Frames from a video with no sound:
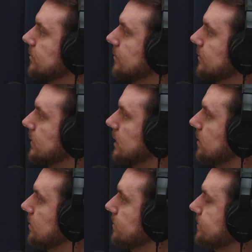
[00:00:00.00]

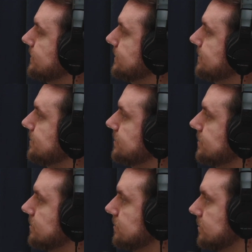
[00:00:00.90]

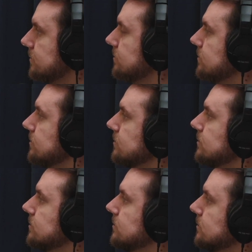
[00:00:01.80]

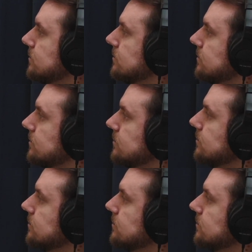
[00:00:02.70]
(silent)